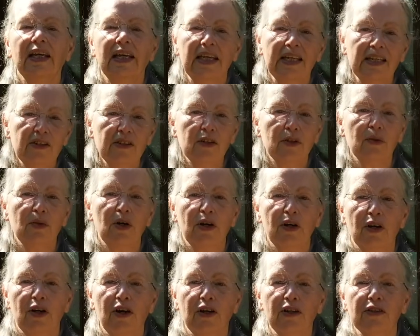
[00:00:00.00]
into our
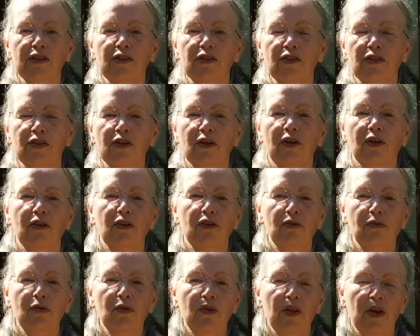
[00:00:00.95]
gardens
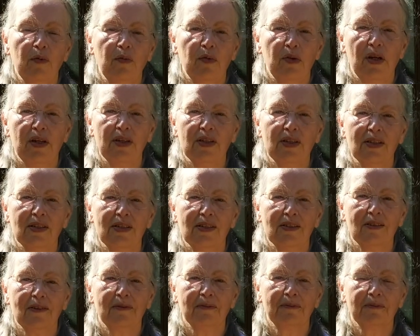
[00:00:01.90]
through their presence.